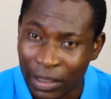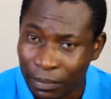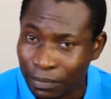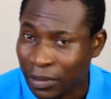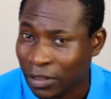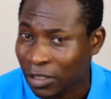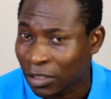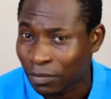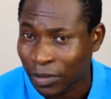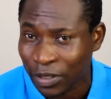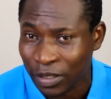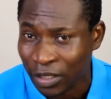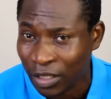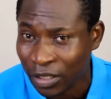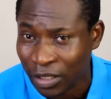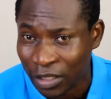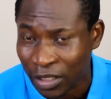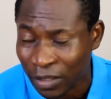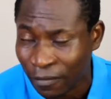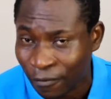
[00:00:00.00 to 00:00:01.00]
They built
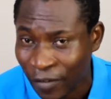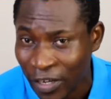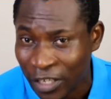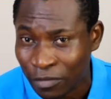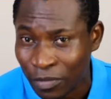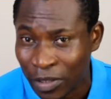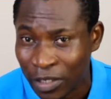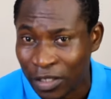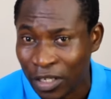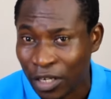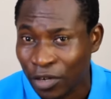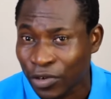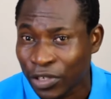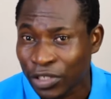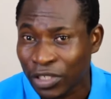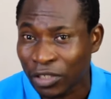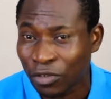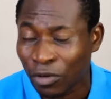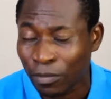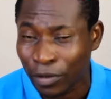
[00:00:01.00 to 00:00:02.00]
businesses, investments, they
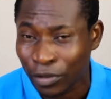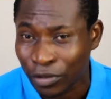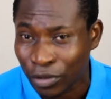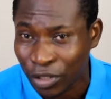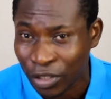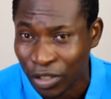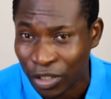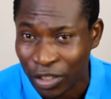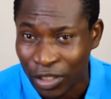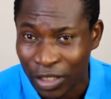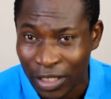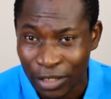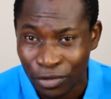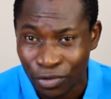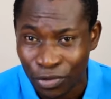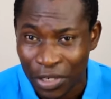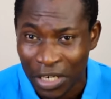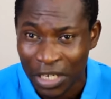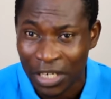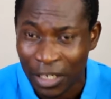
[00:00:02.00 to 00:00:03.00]
created opportunities, they
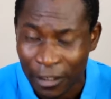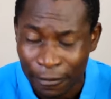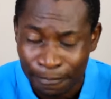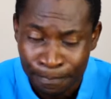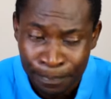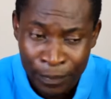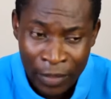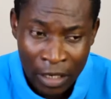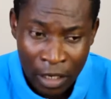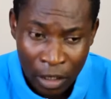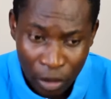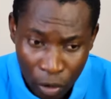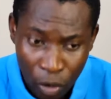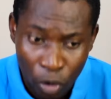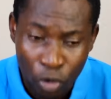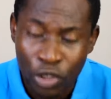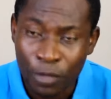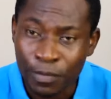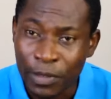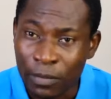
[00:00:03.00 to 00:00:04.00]
traded.
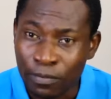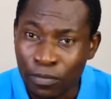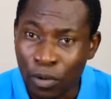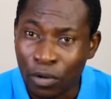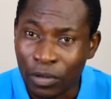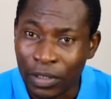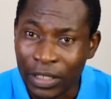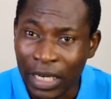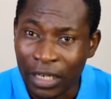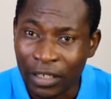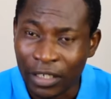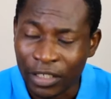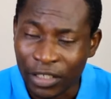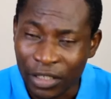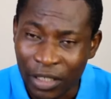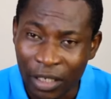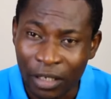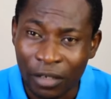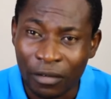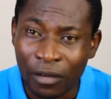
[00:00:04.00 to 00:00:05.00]
Those people, the
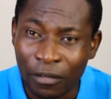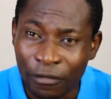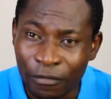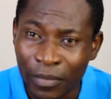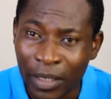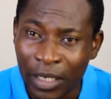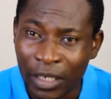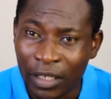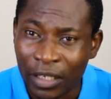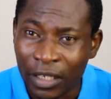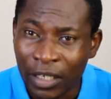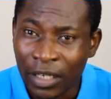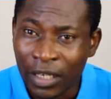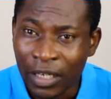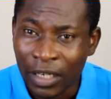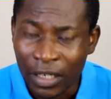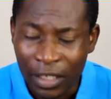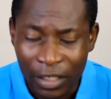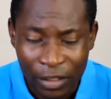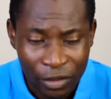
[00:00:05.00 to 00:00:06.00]
understanding of money
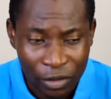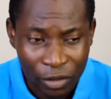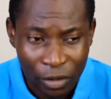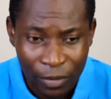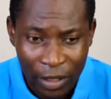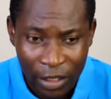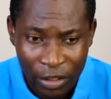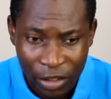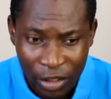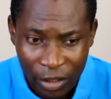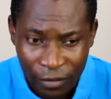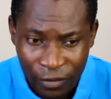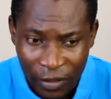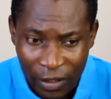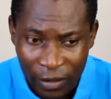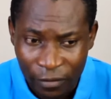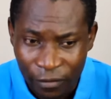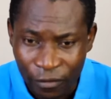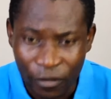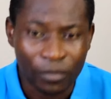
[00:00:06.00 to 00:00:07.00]
is so much
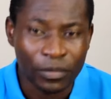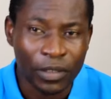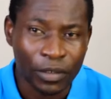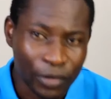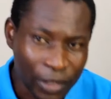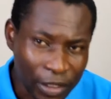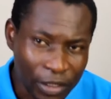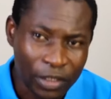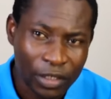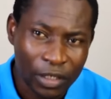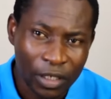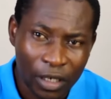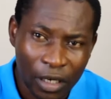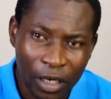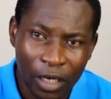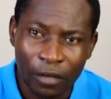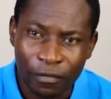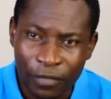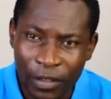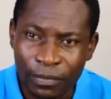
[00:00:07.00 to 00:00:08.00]
different from the rest
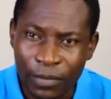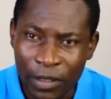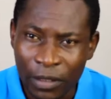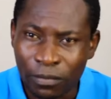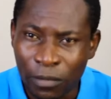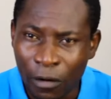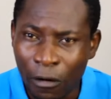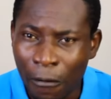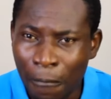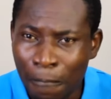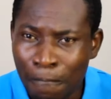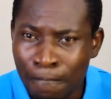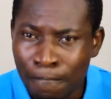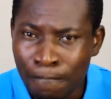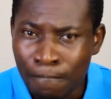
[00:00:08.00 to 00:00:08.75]
of the people.